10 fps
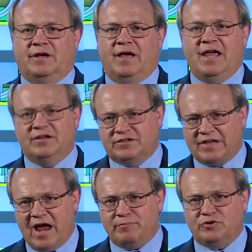A
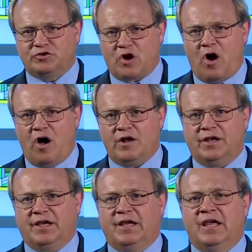disciple's
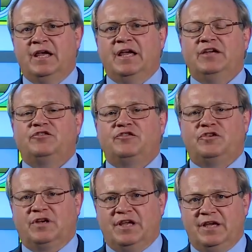calling is
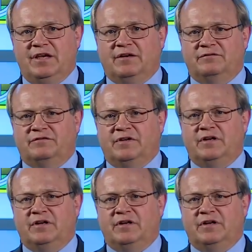to give